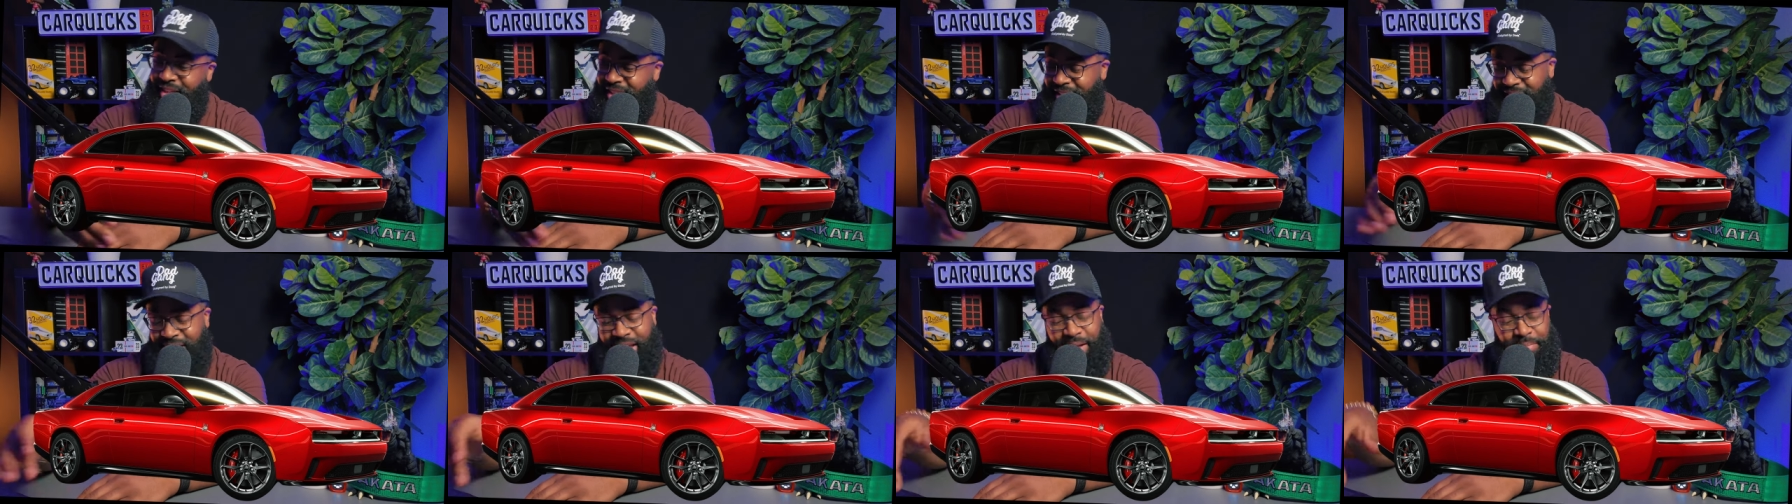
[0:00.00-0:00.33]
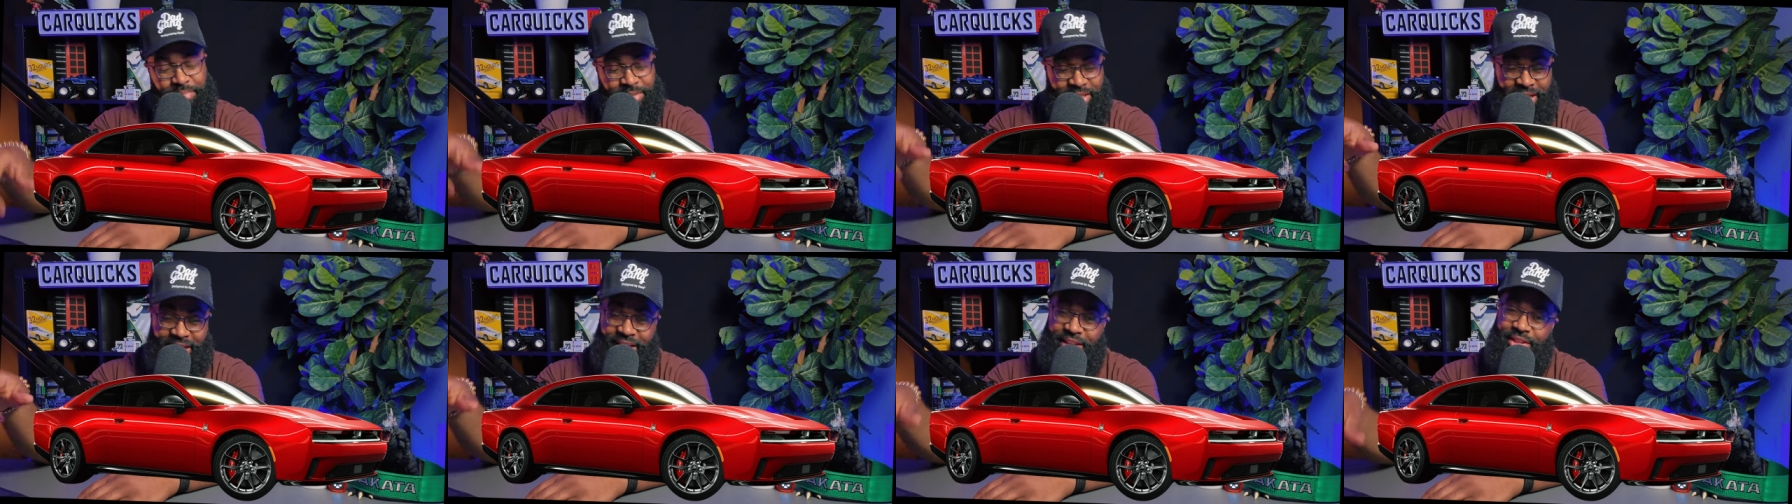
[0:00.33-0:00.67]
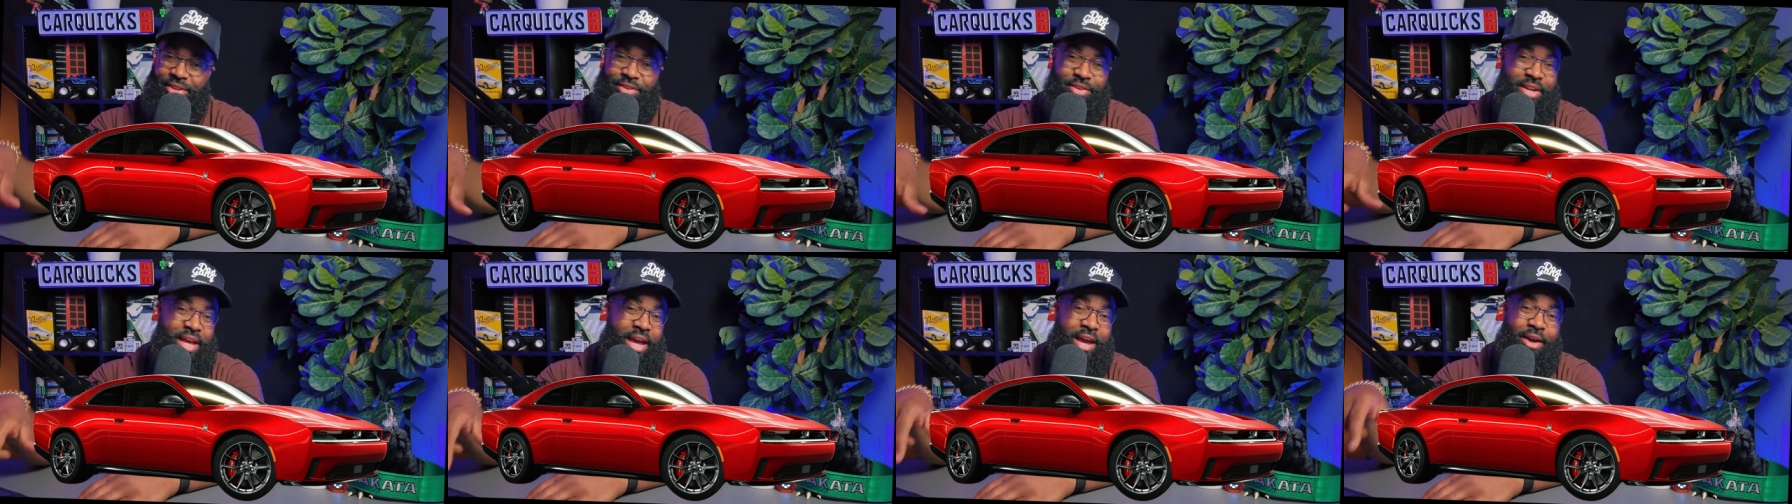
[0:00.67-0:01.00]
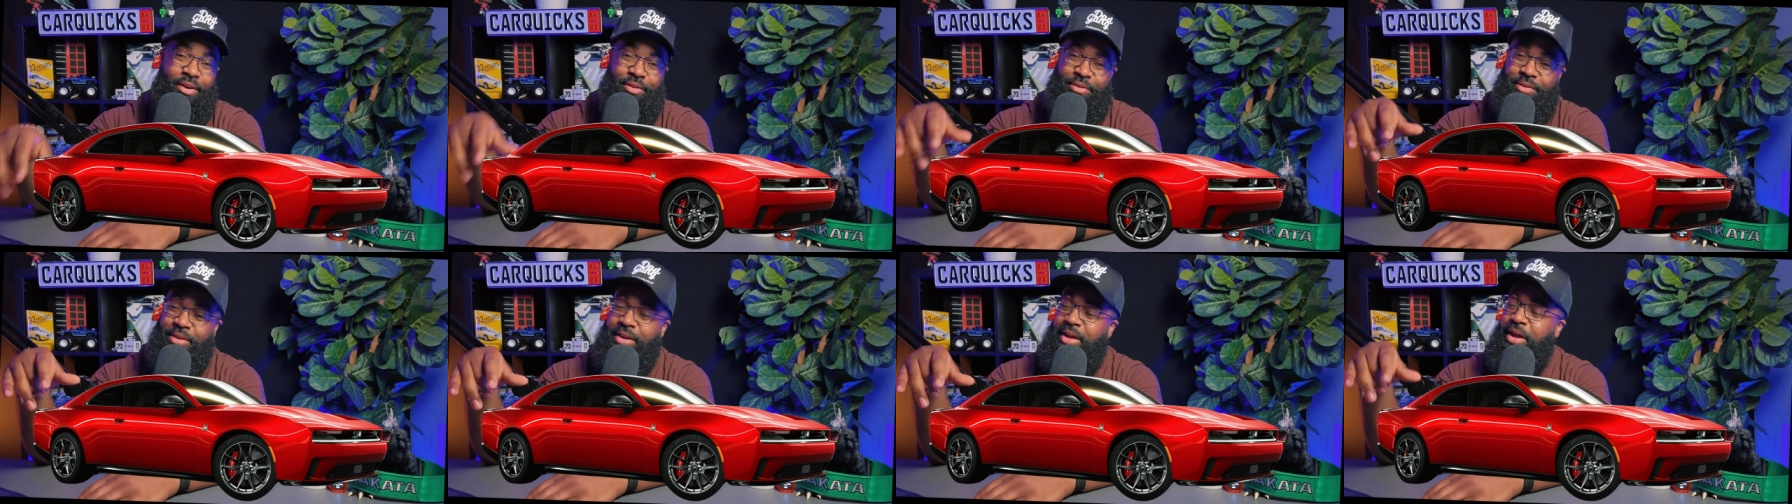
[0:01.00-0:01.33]
I'm telling you
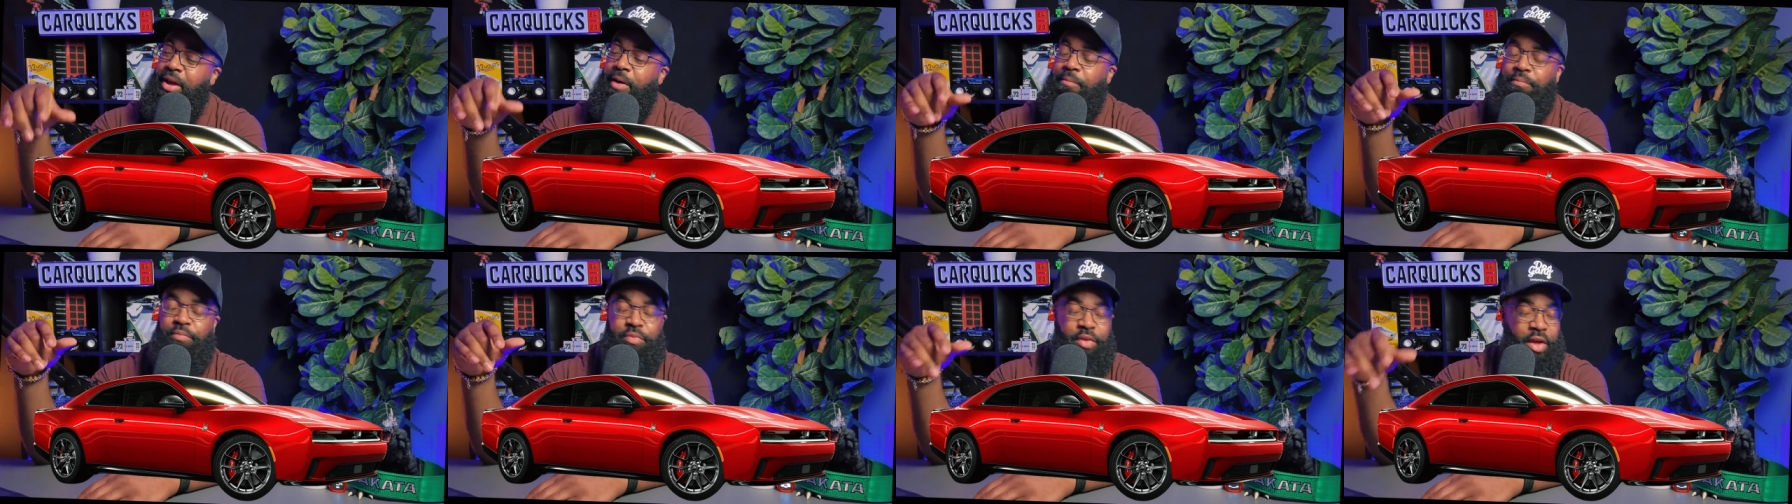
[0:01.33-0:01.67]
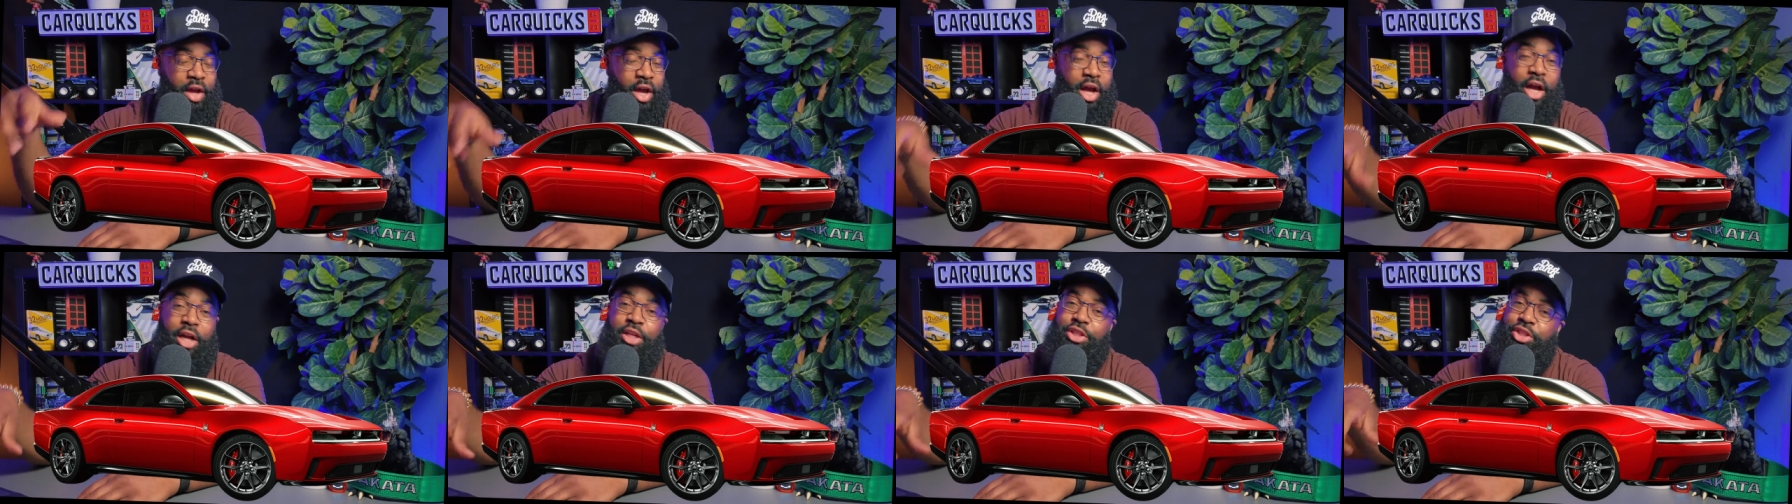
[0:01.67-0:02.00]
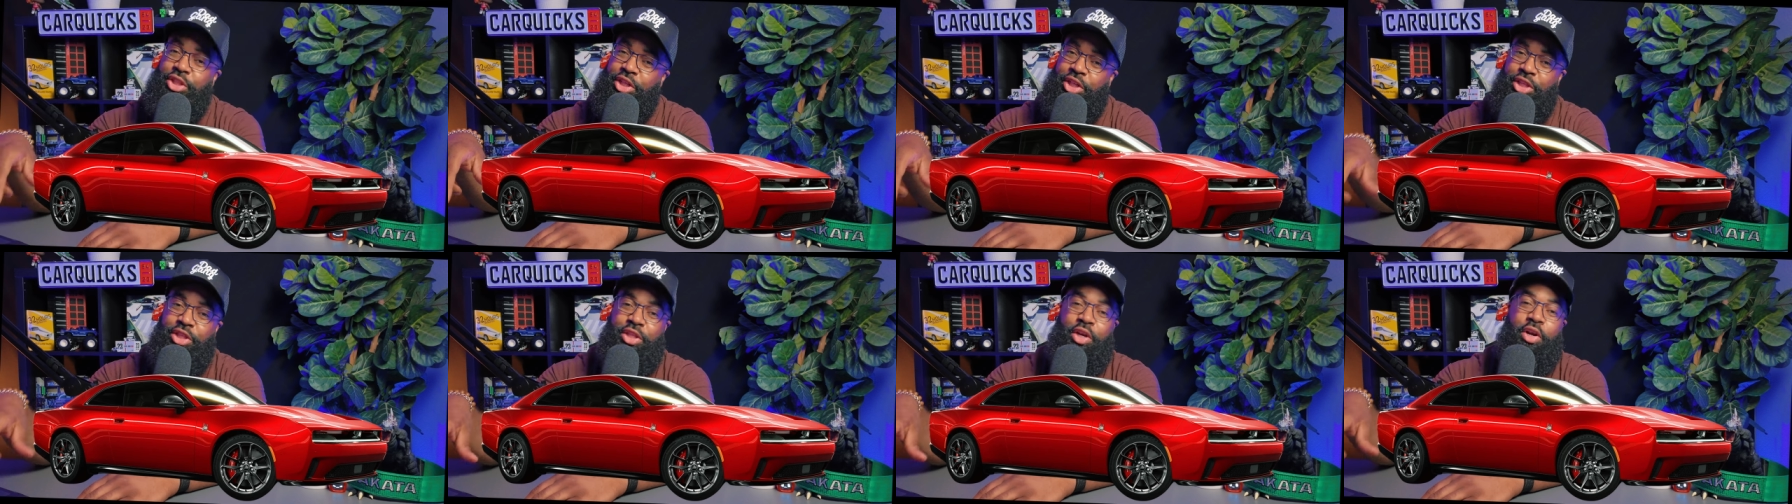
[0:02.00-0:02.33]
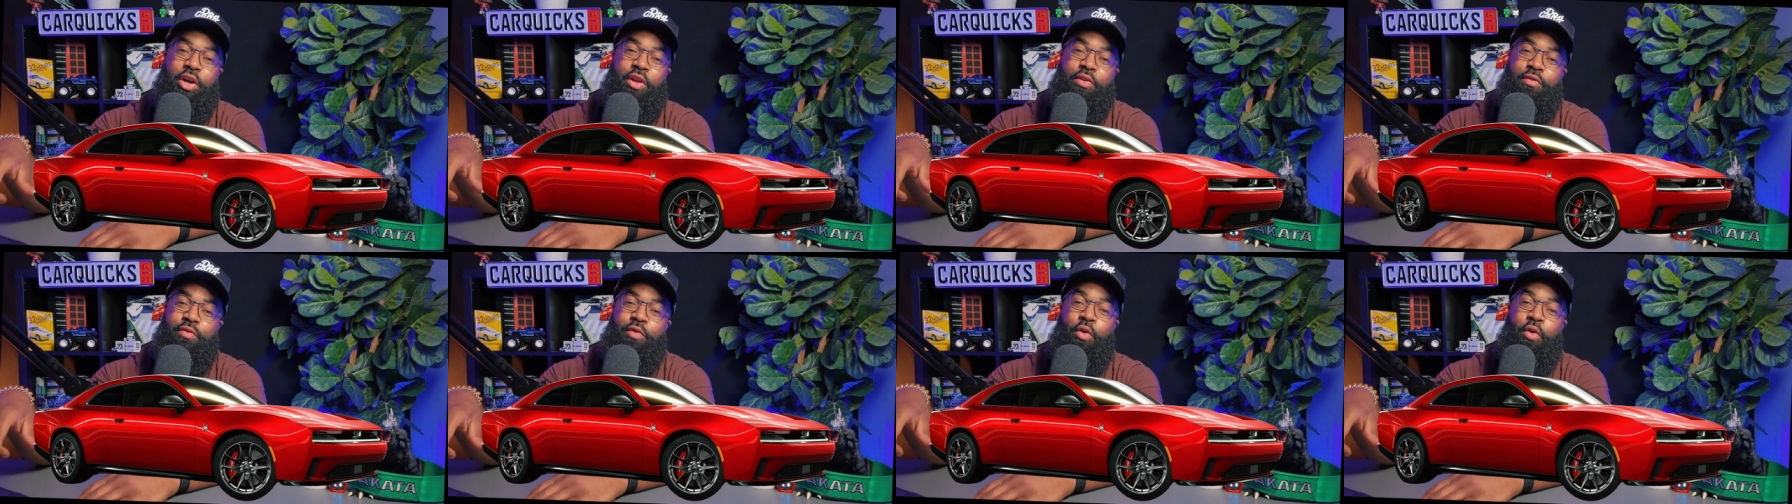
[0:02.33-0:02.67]
now. one hundred
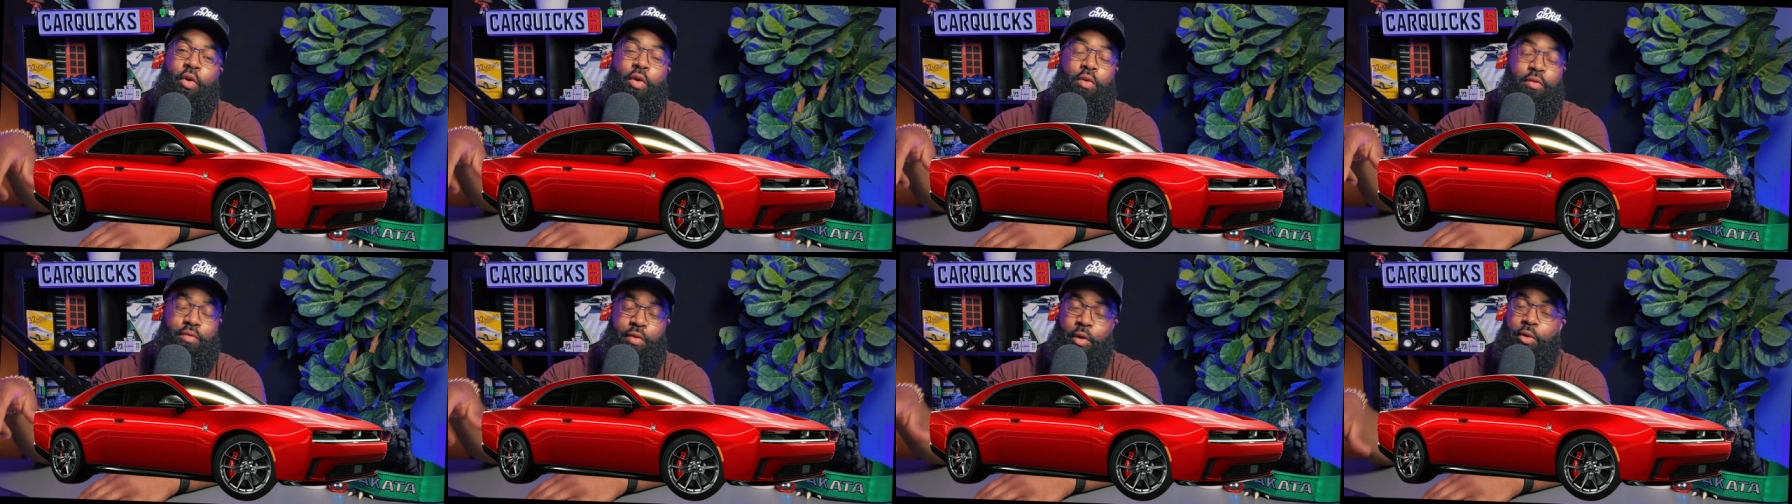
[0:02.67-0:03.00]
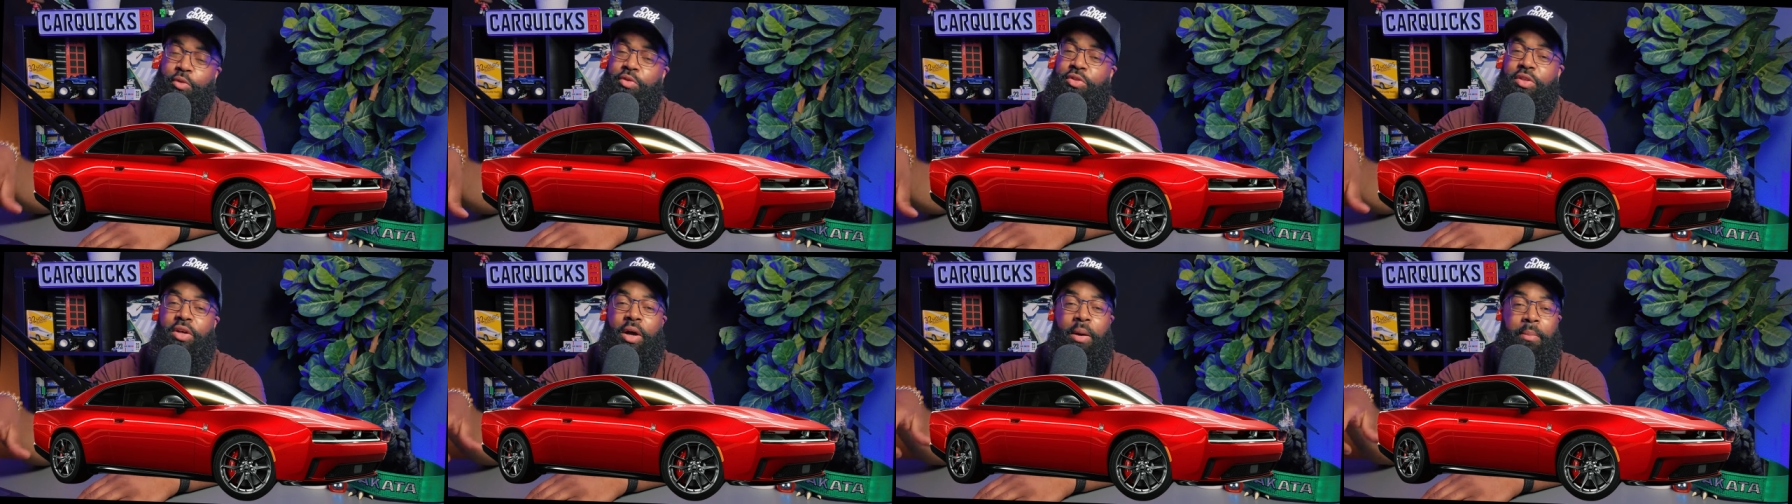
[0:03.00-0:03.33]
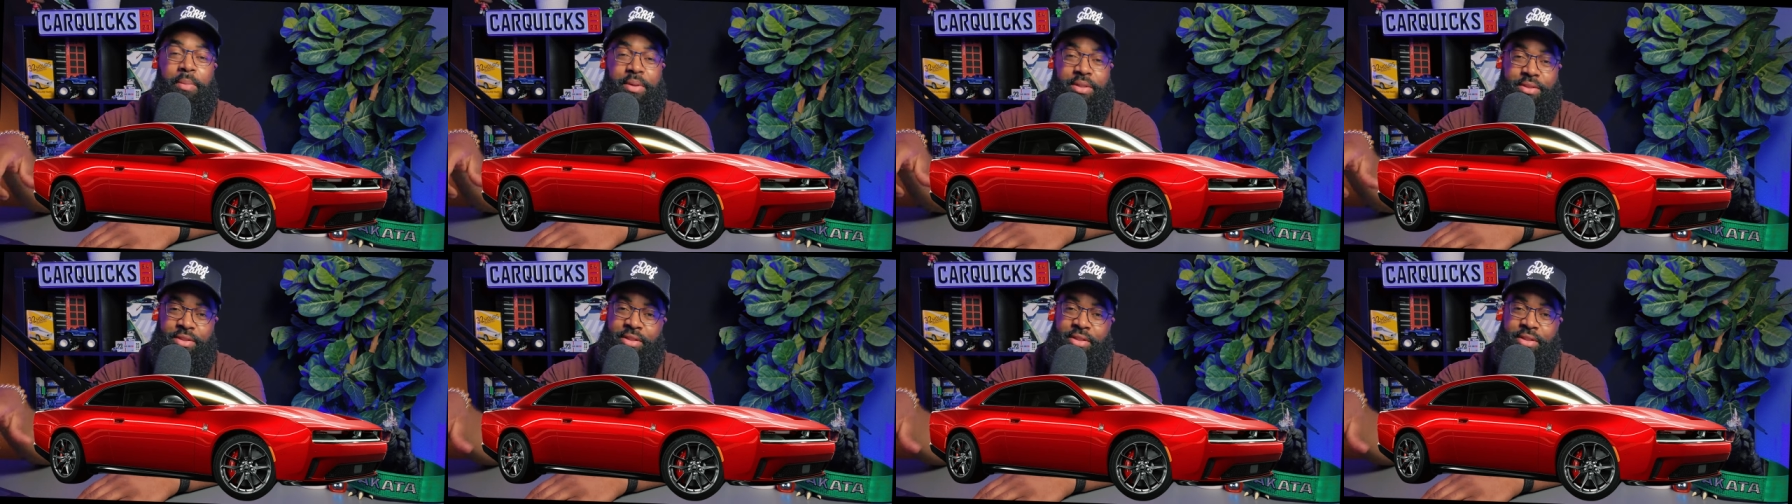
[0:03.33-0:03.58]
thirty-four folks are going to be